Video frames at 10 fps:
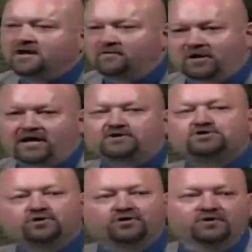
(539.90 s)
Well, I
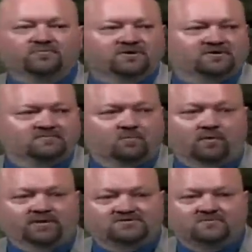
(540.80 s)
assured him that
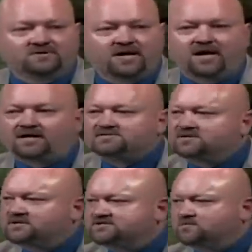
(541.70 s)
Mormonism
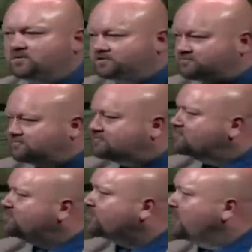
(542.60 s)
does, and he said, well,
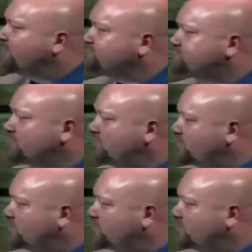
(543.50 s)
you're going to have to show